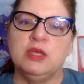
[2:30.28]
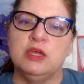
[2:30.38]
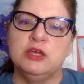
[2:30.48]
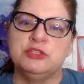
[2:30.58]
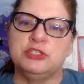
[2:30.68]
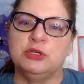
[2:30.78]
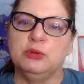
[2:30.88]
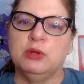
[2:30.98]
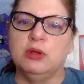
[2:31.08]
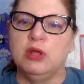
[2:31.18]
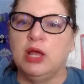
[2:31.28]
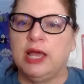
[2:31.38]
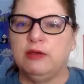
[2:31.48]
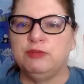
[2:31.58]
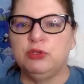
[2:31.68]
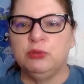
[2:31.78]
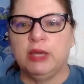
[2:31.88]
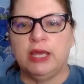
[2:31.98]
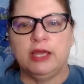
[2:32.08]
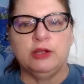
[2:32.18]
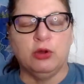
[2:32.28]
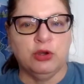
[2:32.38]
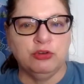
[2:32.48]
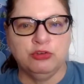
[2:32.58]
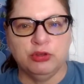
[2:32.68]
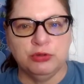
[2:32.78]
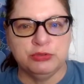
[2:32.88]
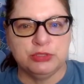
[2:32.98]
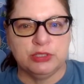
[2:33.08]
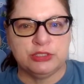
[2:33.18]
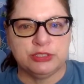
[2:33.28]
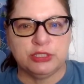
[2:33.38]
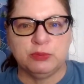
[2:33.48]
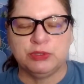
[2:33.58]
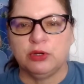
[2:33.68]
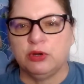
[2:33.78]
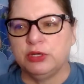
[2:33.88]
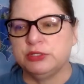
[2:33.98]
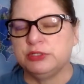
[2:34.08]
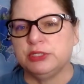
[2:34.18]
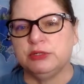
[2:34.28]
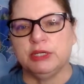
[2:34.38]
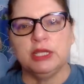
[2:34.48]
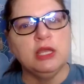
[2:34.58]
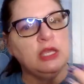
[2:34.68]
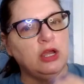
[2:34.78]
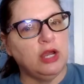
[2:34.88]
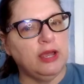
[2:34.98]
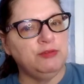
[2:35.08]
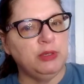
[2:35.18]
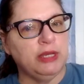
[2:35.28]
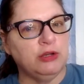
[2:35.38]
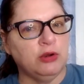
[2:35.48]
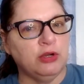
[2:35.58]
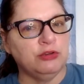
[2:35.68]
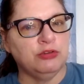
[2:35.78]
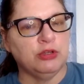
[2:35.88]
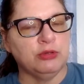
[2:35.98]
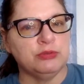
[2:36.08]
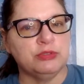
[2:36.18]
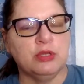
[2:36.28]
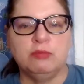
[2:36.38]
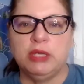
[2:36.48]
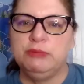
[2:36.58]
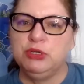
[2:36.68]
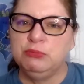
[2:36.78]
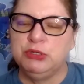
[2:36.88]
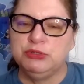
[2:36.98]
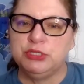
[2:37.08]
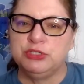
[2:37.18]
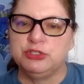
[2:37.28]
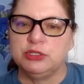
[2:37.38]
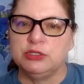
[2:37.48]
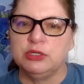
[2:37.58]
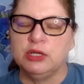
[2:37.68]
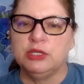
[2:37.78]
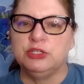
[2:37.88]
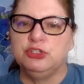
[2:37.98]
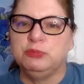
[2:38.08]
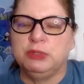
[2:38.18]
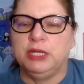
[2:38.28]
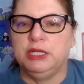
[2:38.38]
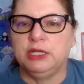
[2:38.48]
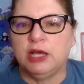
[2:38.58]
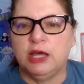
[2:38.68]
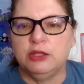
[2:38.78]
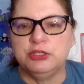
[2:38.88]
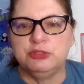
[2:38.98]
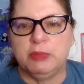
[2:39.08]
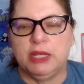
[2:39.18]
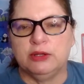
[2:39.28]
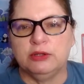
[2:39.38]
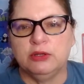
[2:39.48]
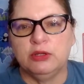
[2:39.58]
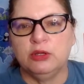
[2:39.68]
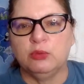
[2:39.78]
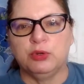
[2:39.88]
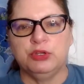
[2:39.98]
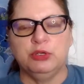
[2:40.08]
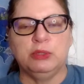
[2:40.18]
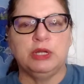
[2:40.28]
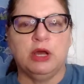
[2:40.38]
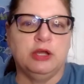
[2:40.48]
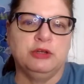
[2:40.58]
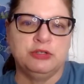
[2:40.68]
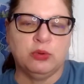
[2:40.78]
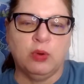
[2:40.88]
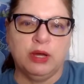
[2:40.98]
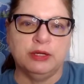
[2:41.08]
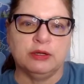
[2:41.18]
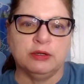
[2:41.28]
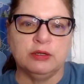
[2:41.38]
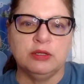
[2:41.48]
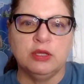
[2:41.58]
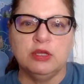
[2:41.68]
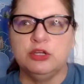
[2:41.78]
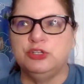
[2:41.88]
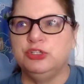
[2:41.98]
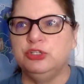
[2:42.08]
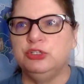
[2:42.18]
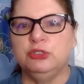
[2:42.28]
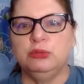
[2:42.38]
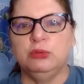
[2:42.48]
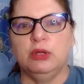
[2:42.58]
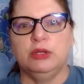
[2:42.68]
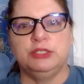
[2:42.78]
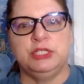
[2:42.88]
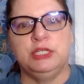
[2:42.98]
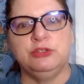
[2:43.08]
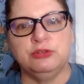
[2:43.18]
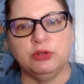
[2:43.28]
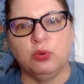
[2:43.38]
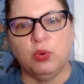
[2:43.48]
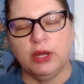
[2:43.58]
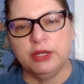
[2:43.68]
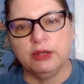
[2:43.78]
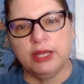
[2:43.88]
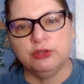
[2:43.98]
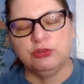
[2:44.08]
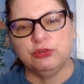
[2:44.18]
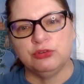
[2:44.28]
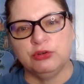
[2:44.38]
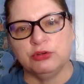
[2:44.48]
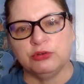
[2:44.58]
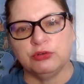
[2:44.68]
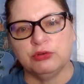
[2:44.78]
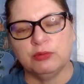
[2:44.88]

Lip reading: So have you had art shows? Let's stick with the artist theory. Have you had art shows? Maybe you're a musician. Did you play in a college band? Were you in honors choir? Do you teach choir at your church?